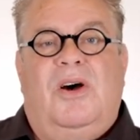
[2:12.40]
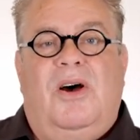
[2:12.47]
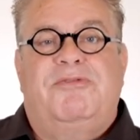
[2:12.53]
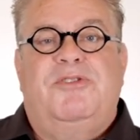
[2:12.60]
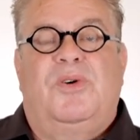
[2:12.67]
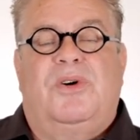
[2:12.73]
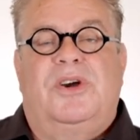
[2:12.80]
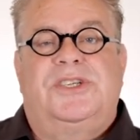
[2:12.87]
Of
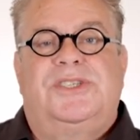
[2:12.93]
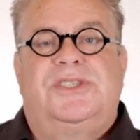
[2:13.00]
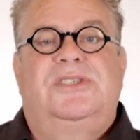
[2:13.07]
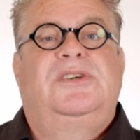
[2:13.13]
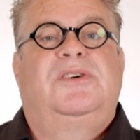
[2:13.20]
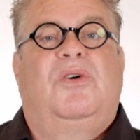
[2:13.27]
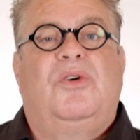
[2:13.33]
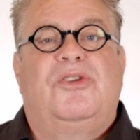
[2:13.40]
course,
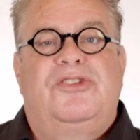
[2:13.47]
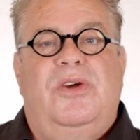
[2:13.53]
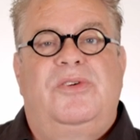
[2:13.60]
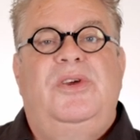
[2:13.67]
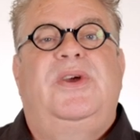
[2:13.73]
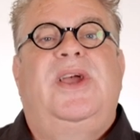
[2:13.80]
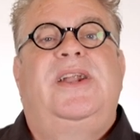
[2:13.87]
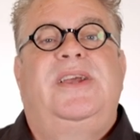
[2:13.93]
also
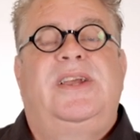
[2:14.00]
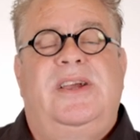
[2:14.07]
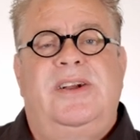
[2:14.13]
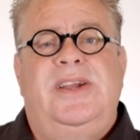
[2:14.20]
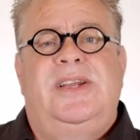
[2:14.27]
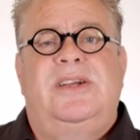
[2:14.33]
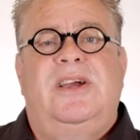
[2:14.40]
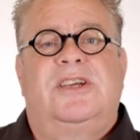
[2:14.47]
you can
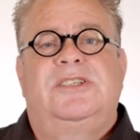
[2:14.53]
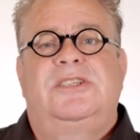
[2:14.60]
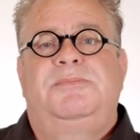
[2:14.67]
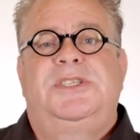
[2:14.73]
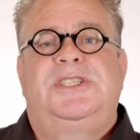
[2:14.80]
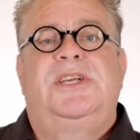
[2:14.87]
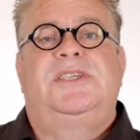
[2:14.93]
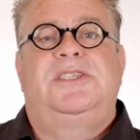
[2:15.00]
increase
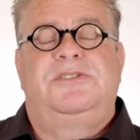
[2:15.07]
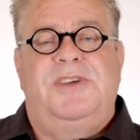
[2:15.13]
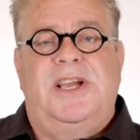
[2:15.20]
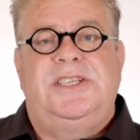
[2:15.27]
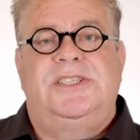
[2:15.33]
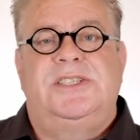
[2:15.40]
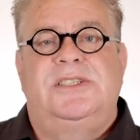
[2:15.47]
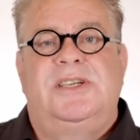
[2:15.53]
customer
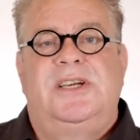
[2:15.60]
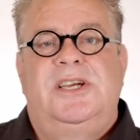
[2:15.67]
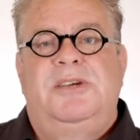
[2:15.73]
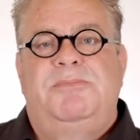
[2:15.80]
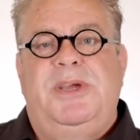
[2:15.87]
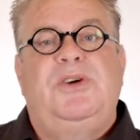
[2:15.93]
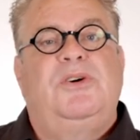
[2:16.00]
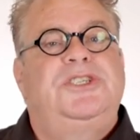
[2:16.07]
satisfaction
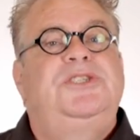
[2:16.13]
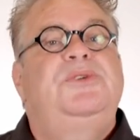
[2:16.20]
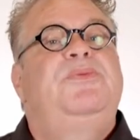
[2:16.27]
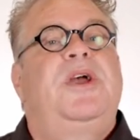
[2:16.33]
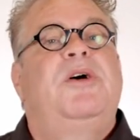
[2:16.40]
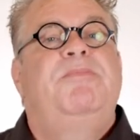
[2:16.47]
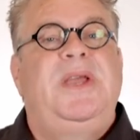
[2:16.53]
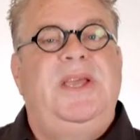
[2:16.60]
because you
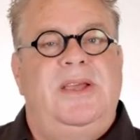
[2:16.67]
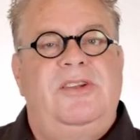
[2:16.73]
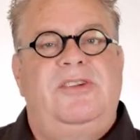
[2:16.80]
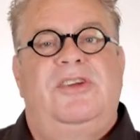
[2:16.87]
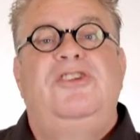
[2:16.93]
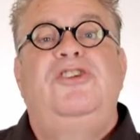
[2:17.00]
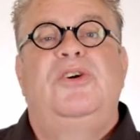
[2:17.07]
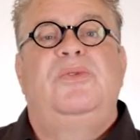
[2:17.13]
will meet
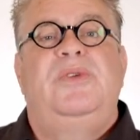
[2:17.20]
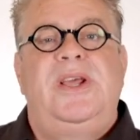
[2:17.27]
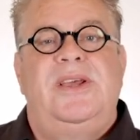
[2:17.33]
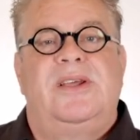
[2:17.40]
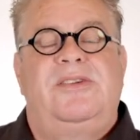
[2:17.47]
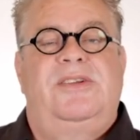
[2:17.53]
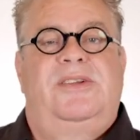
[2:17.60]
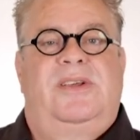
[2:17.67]
a new
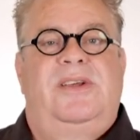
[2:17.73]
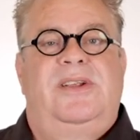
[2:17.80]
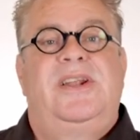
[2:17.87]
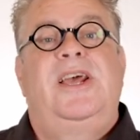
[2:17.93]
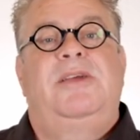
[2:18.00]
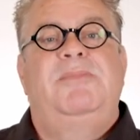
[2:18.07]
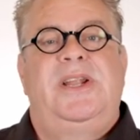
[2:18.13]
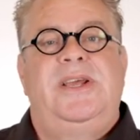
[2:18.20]
need,
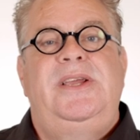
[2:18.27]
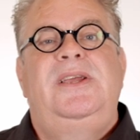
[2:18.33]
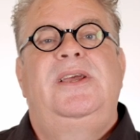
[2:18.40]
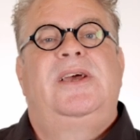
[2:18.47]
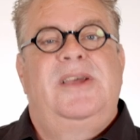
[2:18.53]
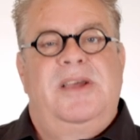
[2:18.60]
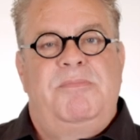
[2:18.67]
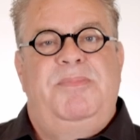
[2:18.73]
namely
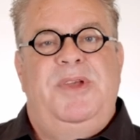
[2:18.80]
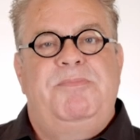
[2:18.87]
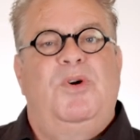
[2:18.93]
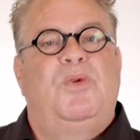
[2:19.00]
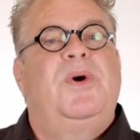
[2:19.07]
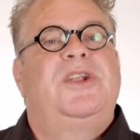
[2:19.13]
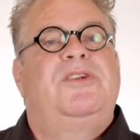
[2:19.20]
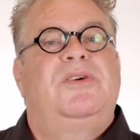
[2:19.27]

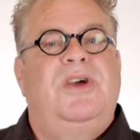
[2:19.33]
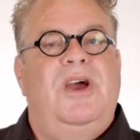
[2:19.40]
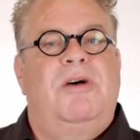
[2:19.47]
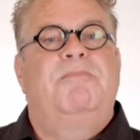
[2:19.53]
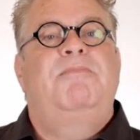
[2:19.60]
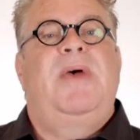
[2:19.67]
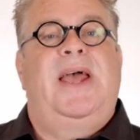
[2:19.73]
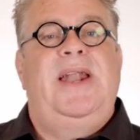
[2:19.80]
people want to
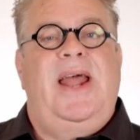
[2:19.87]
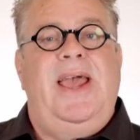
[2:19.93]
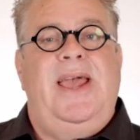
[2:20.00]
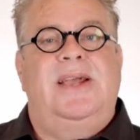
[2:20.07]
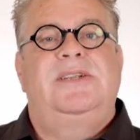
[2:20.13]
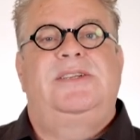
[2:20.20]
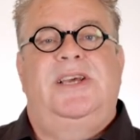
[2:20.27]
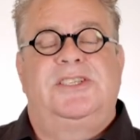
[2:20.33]
come and
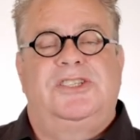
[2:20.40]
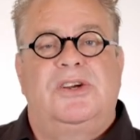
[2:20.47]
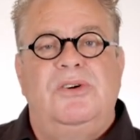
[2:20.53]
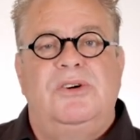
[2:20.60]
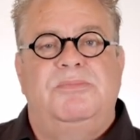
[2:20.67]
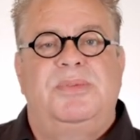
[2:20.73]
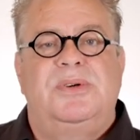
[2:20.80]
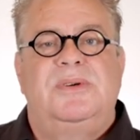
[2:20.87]
act as a
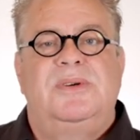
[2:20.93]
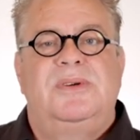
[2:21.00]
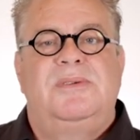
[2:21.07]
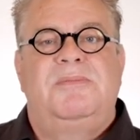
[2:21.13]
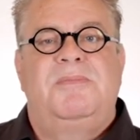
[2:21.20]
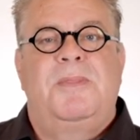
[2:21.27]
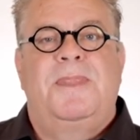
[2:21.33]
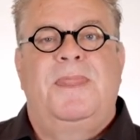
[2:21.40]
group.
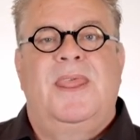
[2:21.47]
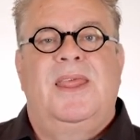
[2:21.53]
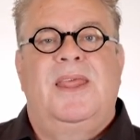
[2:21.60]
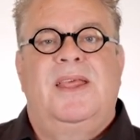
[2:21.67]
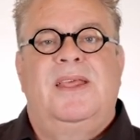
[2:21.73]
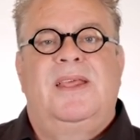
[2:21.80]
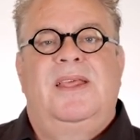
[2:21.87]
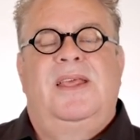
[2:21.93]

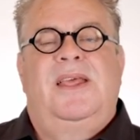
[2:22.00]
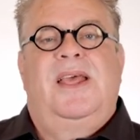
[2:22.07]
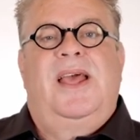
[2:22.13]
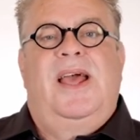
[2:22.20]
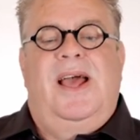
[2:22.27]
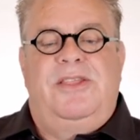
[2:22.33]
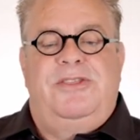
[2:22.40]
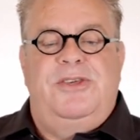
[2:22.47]

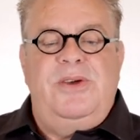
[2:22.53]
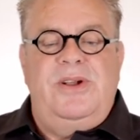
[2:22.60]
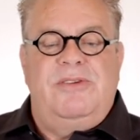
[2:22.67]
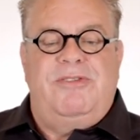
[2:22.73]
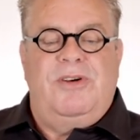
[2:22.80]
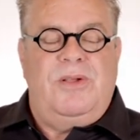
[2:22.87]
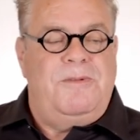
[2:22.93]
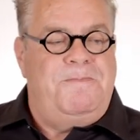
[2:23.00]
And third
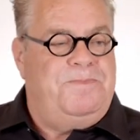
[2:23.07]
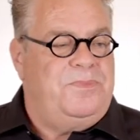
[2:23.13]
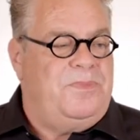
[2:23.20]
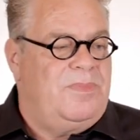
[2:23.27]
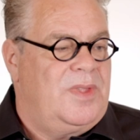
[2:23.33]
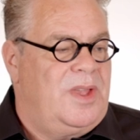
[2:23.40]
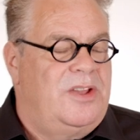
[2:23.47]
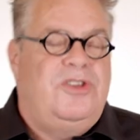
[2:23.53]
of all,
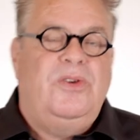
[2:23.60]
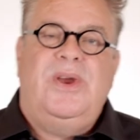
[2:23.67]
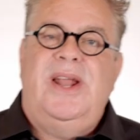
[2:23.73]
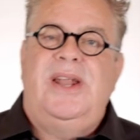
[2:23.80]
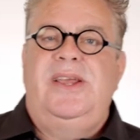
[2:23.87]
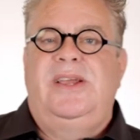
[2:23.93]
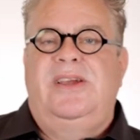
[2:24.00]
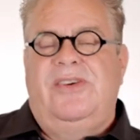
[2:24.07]
you
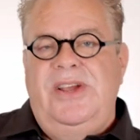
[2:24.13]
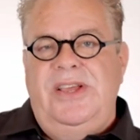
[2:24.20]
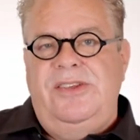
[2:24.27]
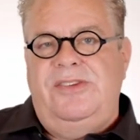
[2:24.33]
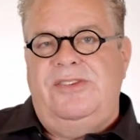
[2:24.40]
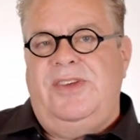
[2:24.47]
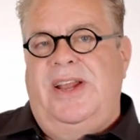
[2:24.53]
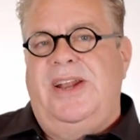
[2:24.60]
can
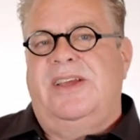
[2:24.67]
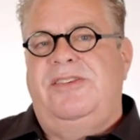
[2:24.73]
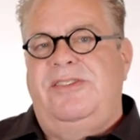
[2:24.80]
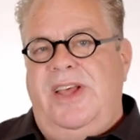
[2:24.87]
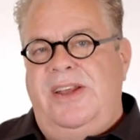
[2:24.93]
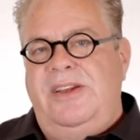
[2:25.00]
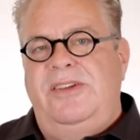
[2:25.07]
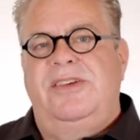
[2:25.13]
increase and
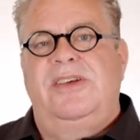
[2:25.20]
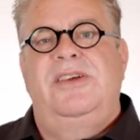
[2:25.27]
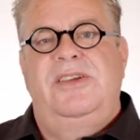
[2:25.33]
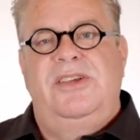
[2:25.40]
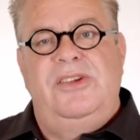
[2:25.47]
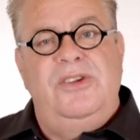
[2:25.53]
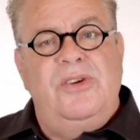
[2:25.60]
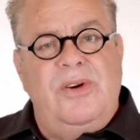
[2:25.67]
extend
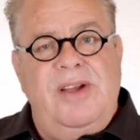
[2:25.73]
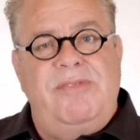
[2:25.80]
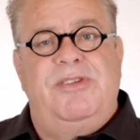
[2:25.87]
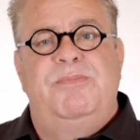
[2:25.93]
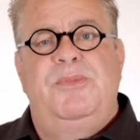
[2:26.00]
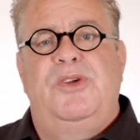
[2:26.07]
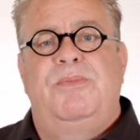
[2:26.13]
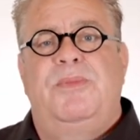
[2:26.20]
your
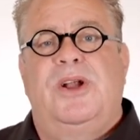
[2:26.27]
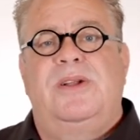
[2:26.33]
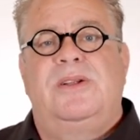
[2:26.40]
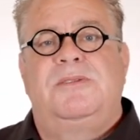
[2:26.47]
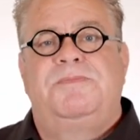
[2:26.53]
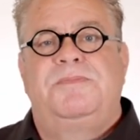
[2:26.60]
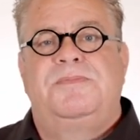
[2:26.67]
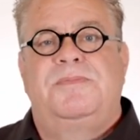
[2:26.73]
revenue
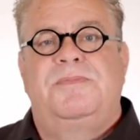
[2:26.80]
model.